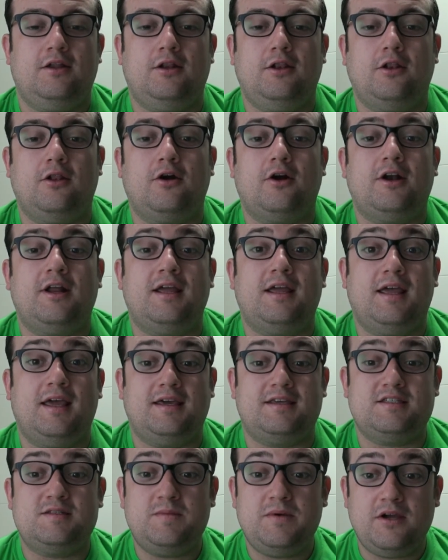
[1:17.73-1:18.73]
learning
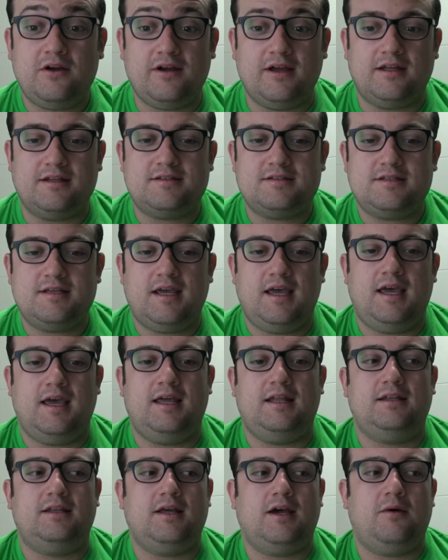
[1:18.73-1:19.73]
experience,
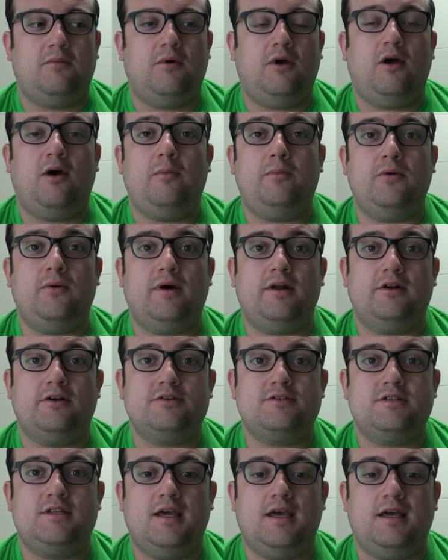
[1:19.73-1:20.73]
and will help you
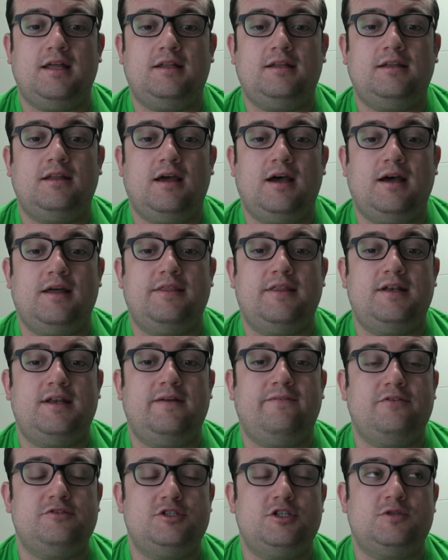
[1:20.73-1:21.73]
understand the
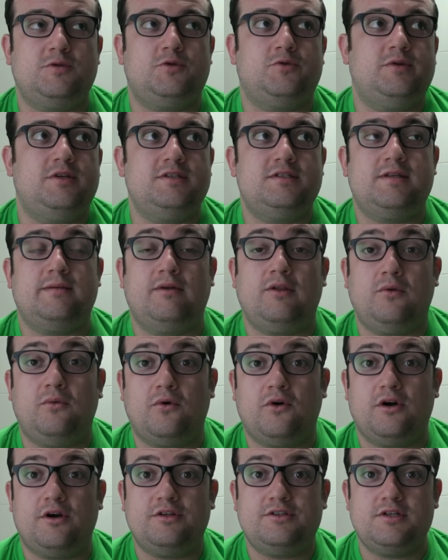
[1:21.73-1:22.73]
differences between some of the
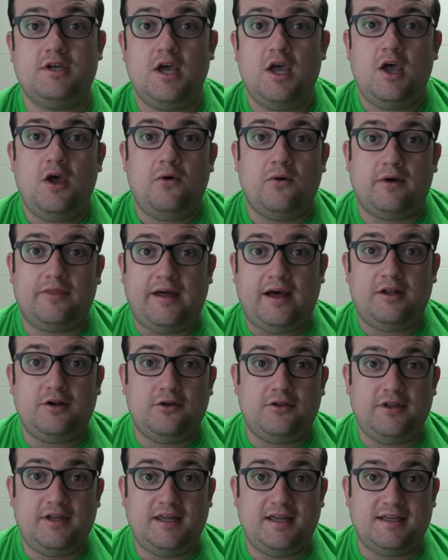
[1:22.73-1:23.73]
words without
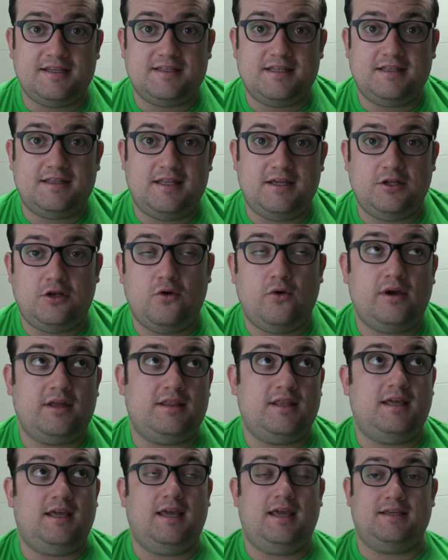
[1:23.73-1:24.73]

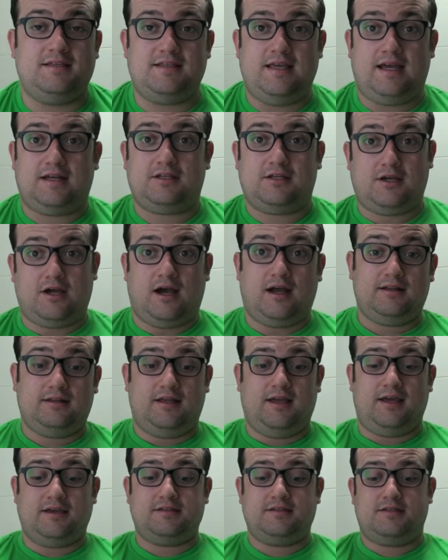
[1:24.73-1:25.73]
knowing the exact
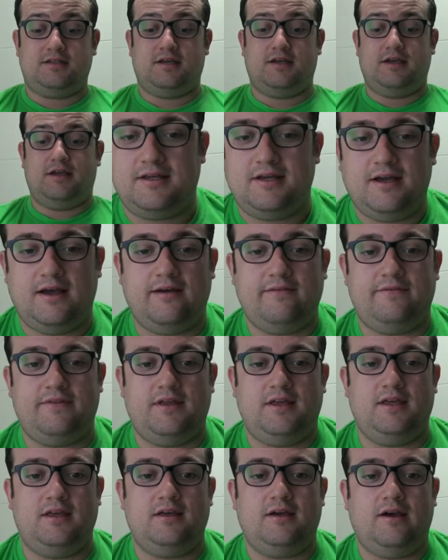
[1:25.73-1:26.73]
context of
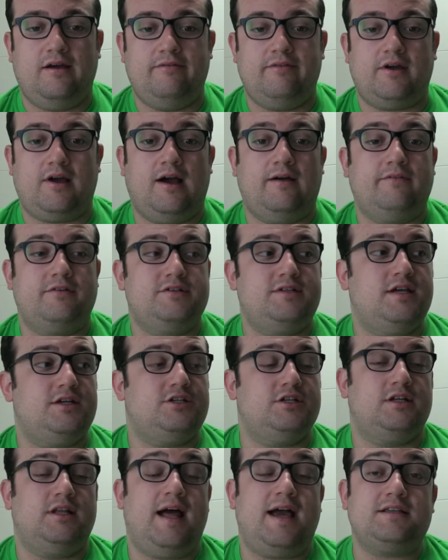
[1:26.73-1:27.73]
the
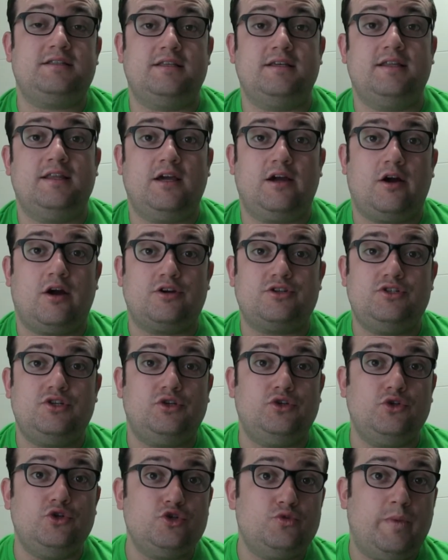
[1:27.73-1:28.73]
conversation. Lastly, there are
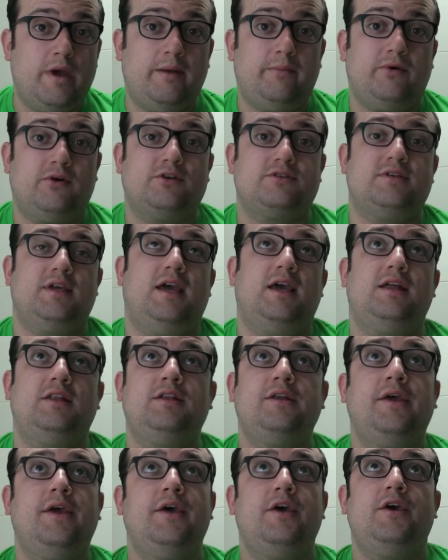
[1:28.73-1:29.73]
still newspapers and